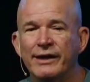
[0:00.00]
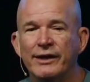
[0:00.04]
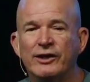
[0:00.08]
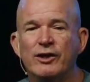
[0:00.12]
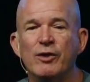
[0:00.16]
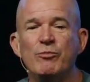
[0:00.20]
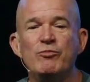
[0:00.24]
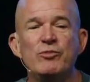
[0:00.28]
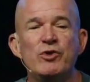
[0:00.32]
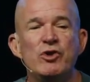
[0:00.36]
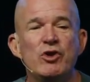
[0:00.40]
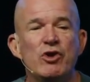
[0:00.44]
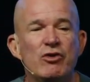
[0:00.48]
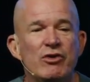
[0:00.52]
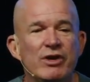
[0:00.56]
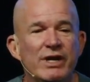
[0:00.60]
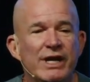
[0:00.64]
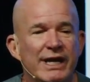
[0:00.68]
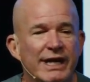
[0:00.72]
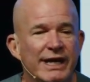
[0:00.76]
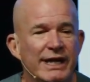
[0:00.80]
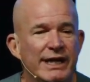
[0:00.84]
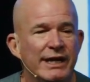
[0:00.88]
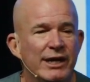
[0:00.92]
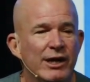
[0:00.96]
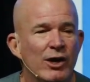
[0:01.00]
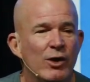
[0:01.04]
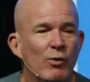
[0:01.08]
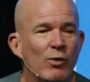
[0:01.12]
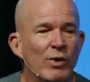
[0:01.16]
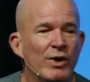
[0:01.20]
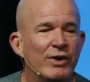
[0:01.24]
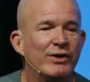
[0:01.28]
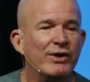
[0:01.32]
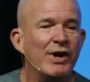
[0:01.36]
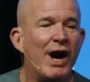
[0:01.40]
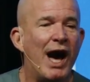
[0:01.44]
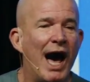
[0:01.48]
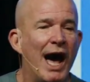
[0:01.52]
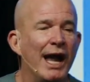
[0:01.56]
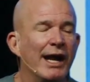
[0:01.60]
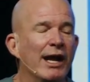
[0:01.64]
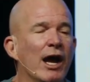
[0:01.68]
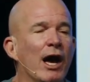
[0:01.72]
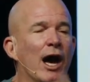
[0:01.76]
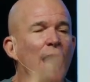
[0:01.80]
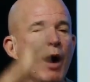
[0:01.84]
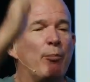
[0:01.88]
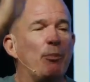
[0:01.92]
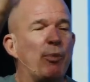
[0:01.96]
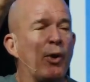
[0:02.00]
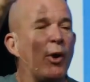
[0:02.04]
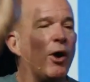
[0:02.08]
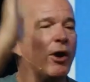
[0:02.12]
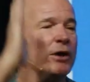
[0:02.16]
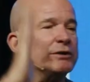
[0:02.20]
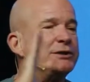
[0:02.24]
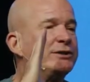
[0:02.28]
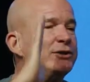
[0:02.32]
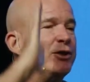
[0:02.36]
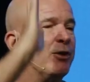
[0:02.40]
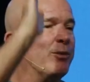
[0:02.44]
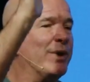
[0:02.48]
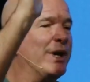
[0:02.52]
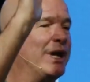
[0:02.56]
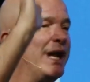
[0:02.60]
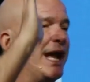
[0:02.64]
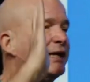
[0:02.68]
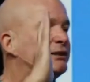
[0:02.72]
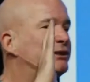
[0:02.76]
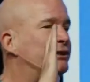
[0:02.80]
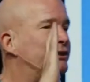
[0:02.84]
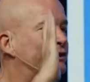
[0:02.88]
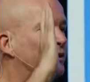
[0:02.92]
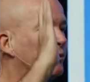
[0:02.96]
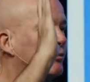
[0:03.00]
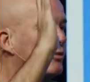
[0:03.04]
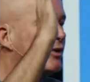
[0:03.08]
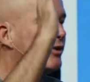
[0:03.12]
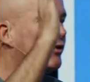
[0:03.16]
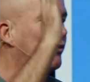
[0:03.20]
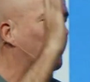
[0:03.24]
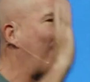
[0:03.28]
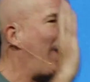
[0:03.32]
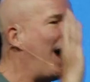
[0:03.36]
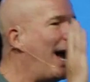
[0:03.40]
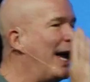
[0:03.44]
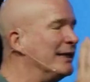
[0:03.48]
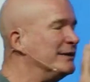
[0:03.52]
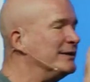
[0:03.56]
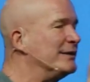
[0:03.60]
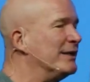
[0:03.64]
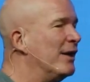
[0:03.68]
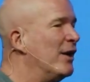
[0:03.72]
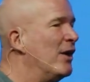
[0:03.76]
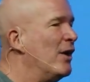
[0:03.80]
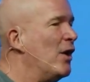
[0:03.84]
Community with God, a personal relationship with Christ.